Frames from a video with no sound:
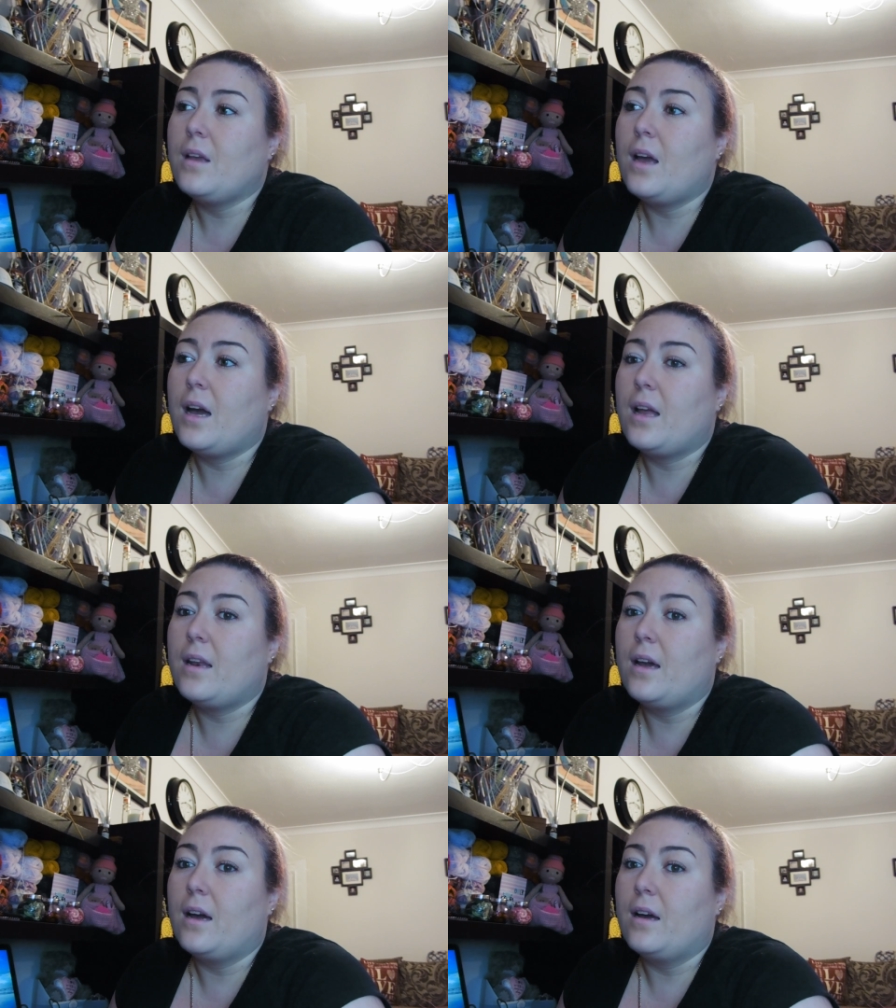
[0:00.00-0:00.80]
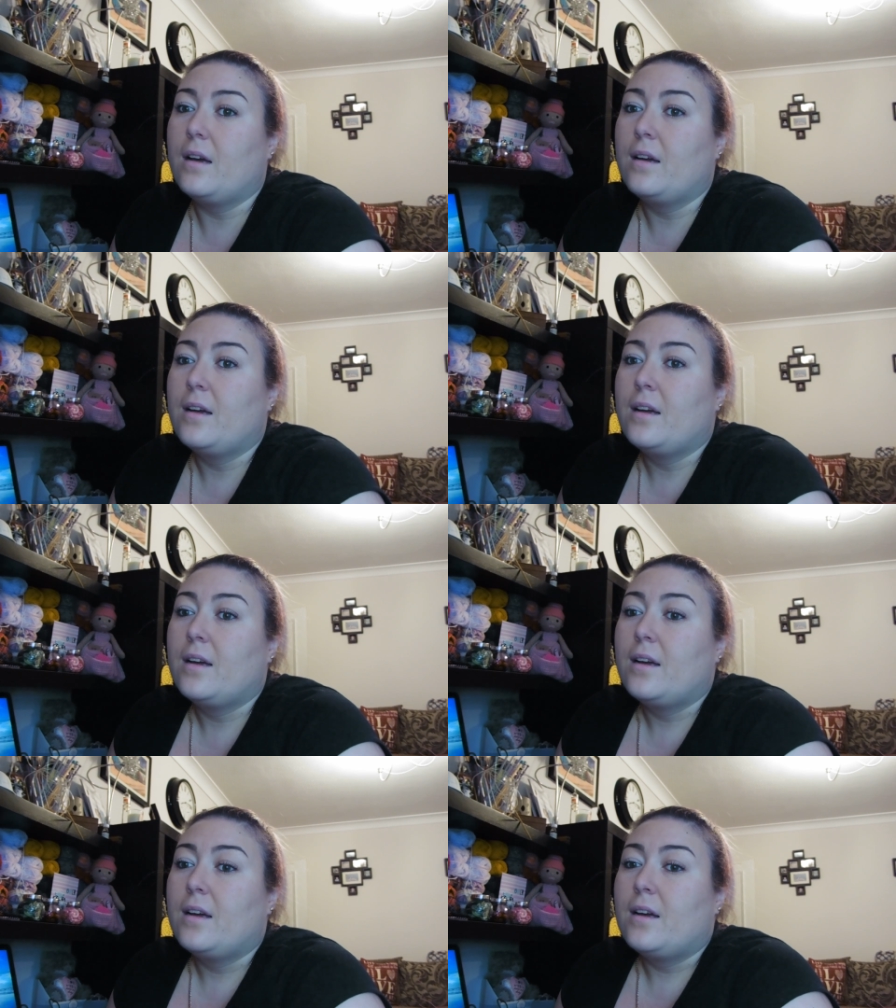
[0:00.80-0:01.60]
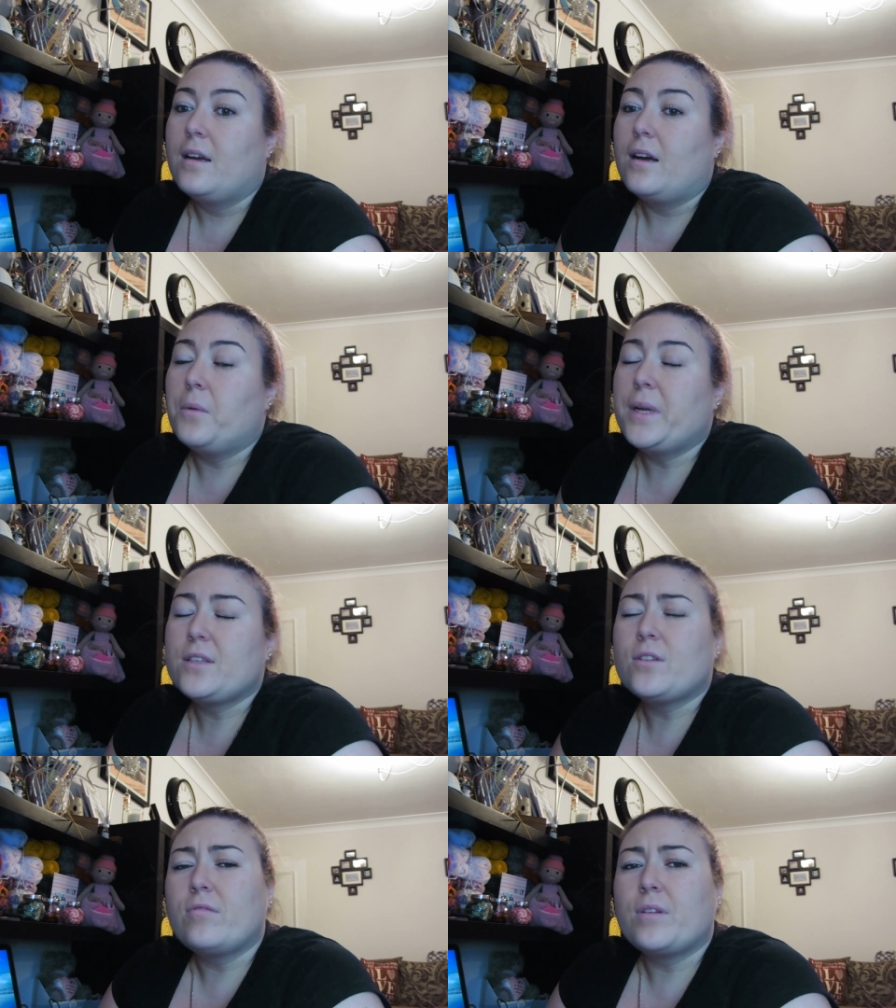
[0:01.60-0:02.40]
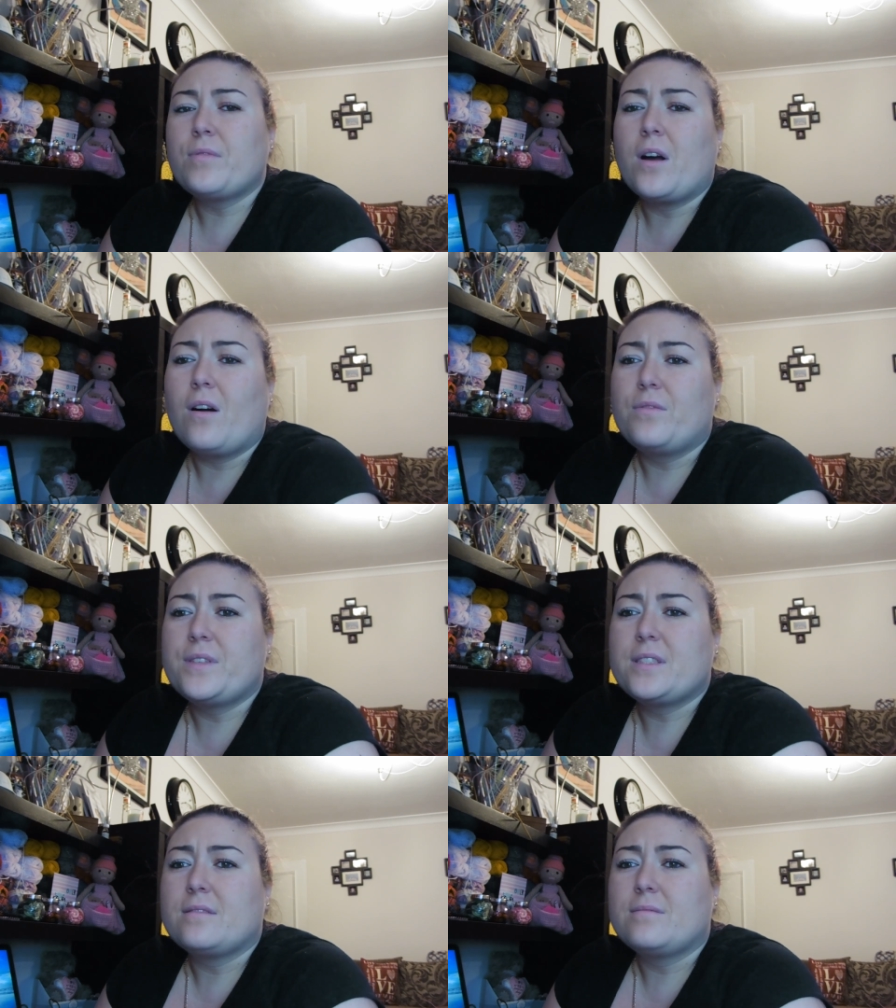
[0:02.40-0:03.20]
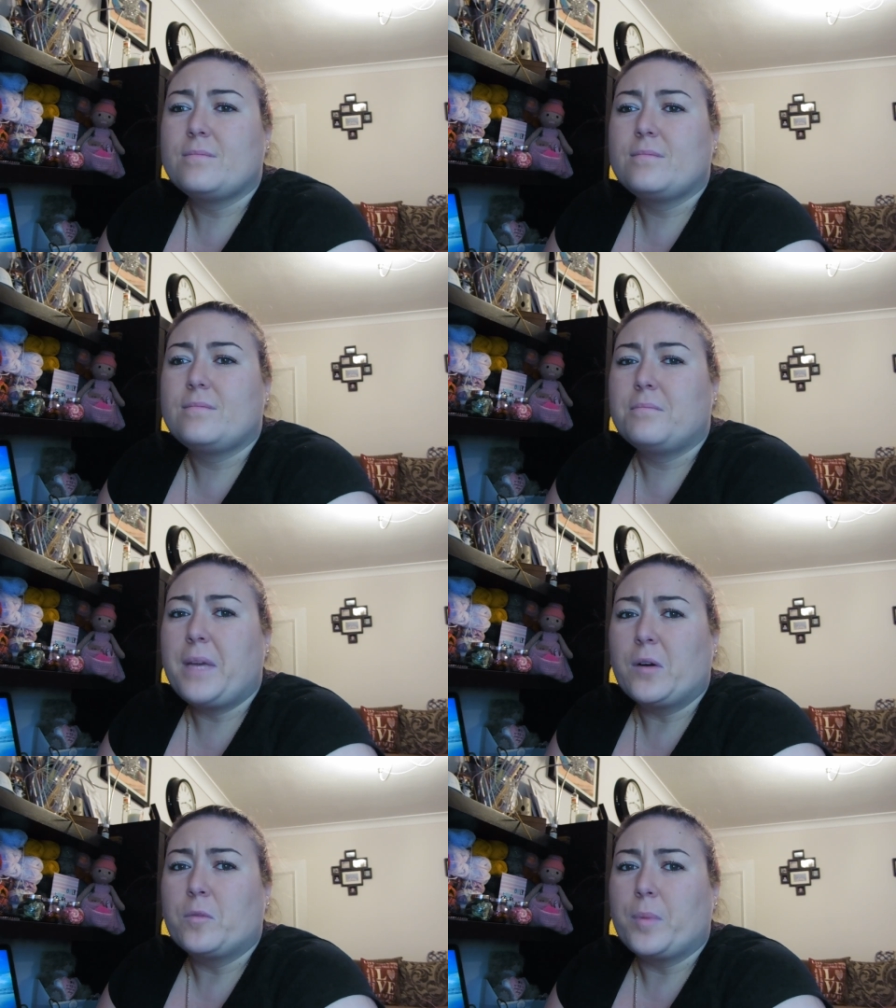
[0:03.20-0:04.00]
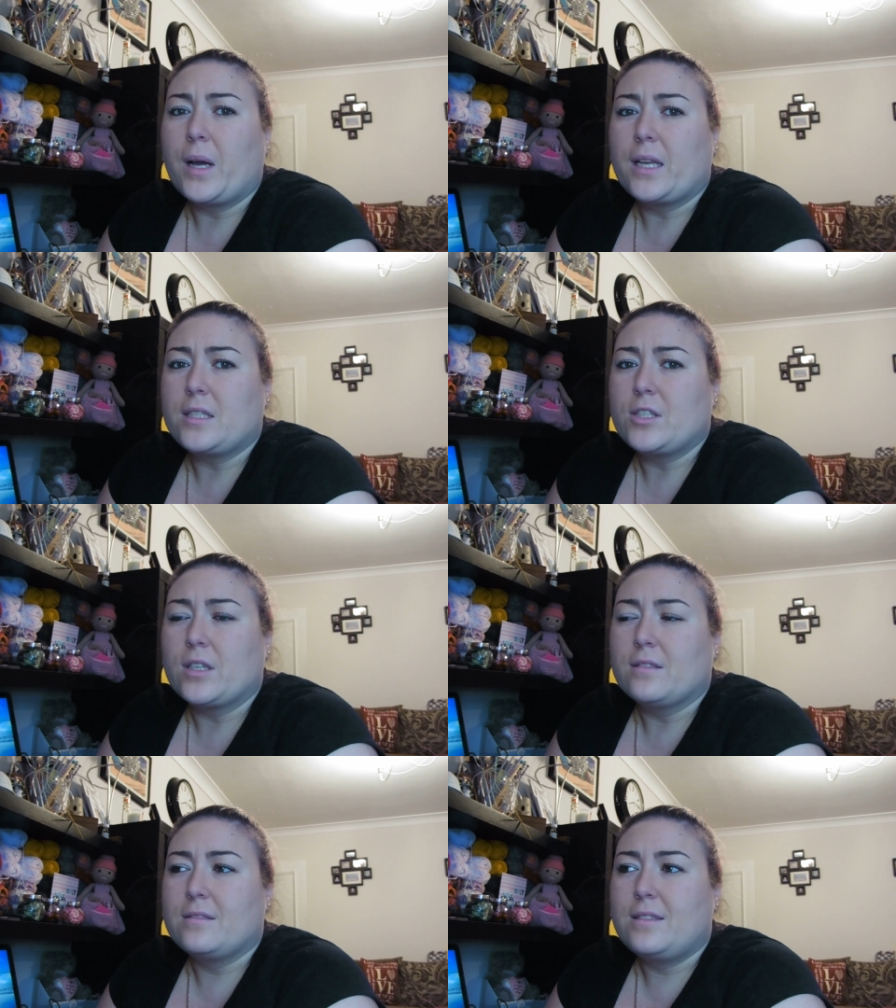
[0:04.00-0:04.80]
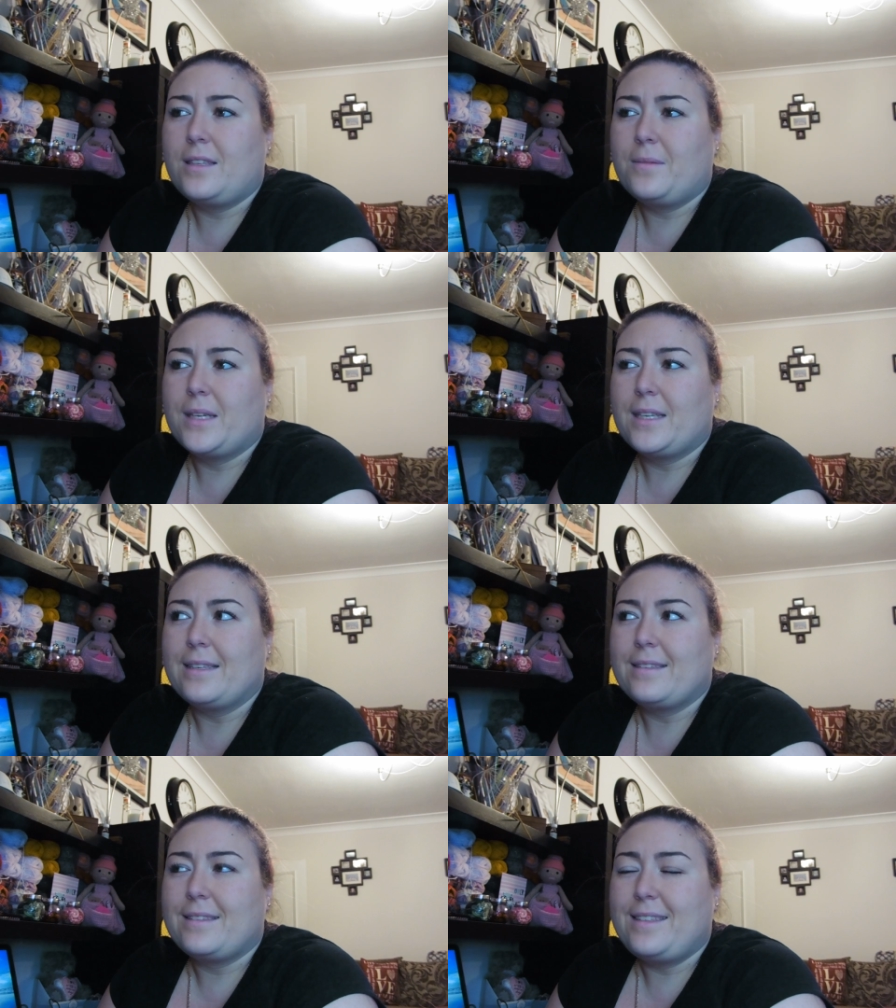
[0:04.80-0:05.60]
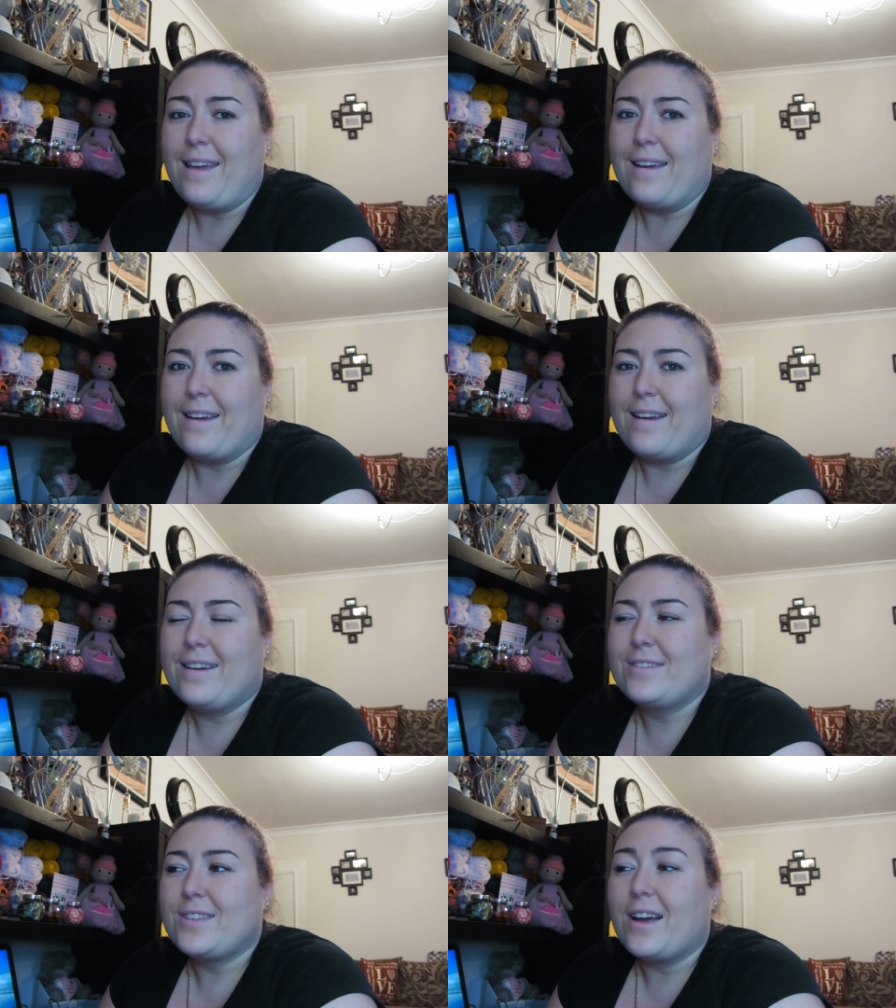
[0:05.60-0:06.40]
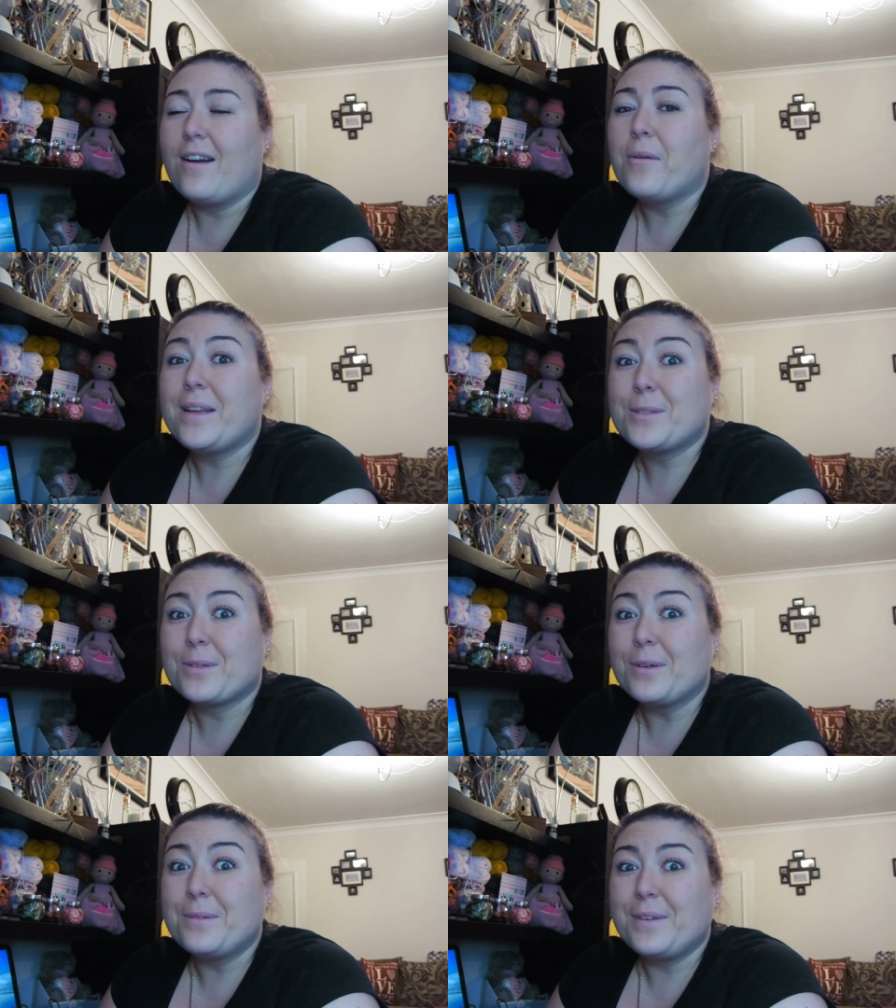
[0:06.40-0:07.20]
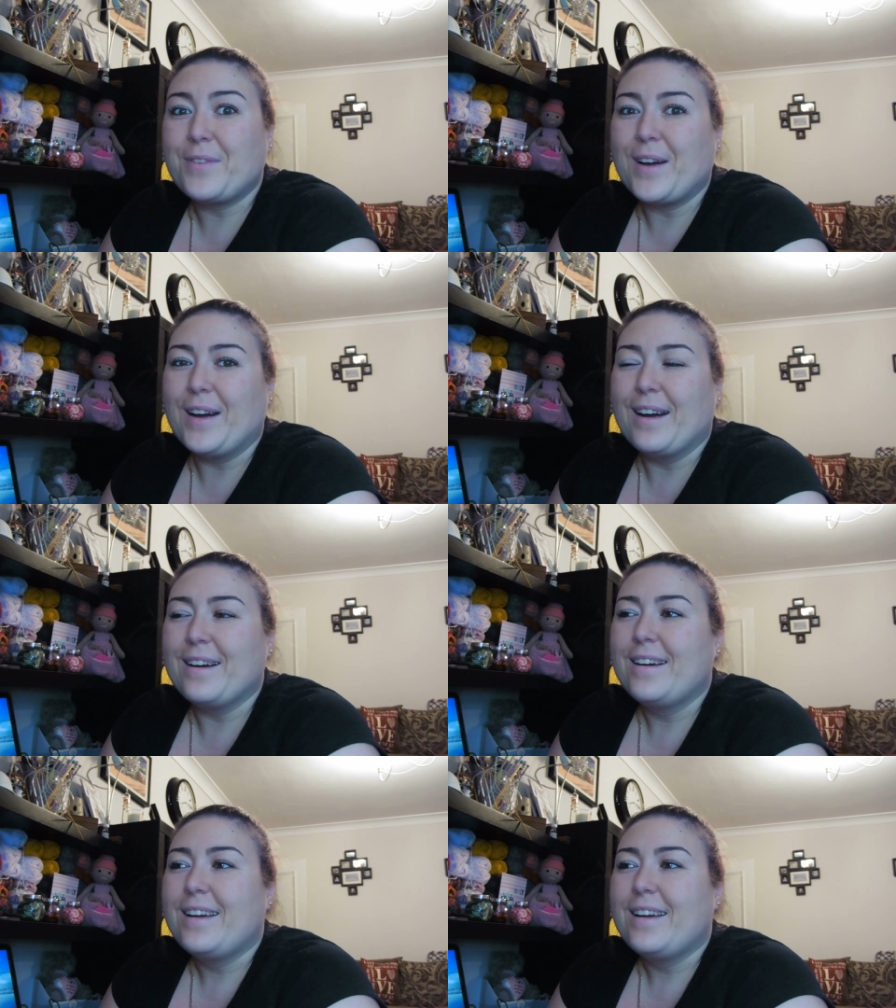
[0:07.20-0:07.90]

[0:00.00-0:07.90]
And uh, I went, your other half isn't Mel by any chance? And he went, yeah. I was like, oh, I went to school with her.